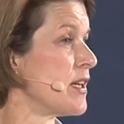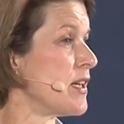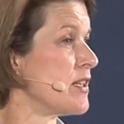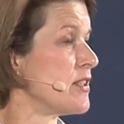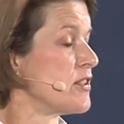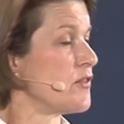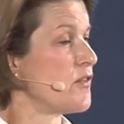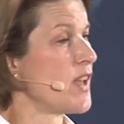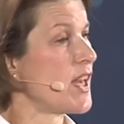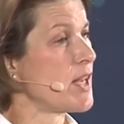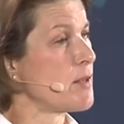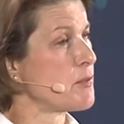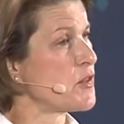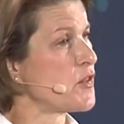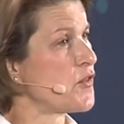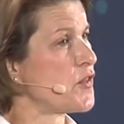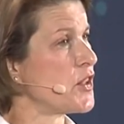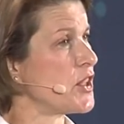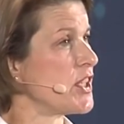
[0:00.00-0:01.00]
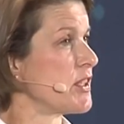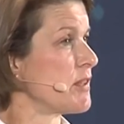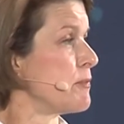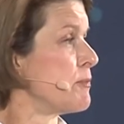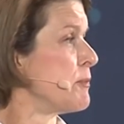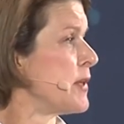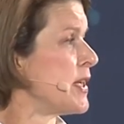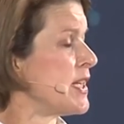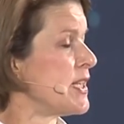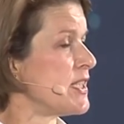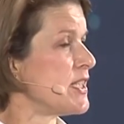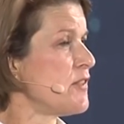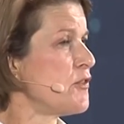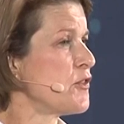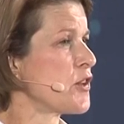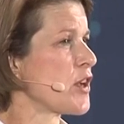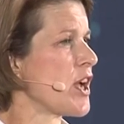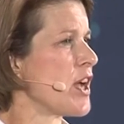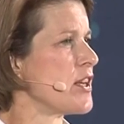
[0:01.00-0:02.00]
developed for the
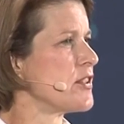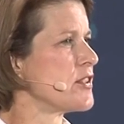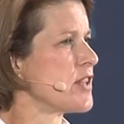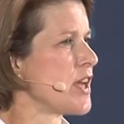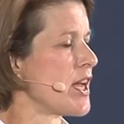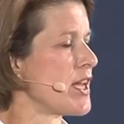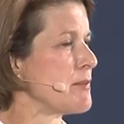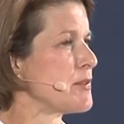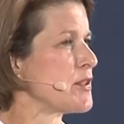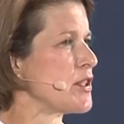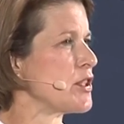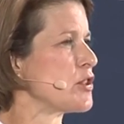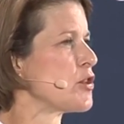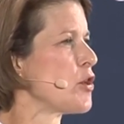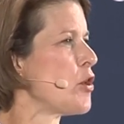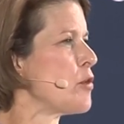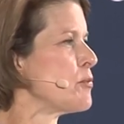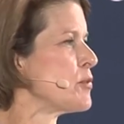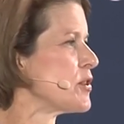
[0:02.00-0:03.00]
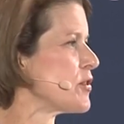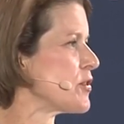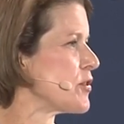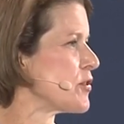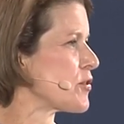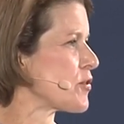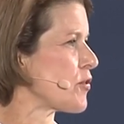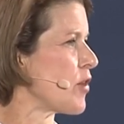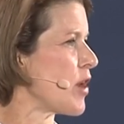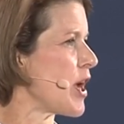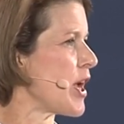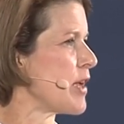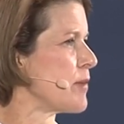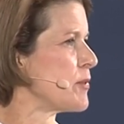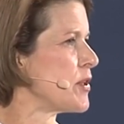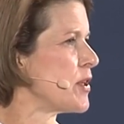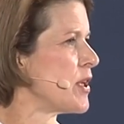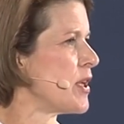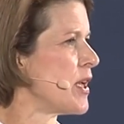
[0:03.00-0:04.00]
different kind of times that Tom just
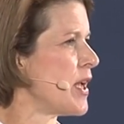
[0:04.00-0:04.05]
described,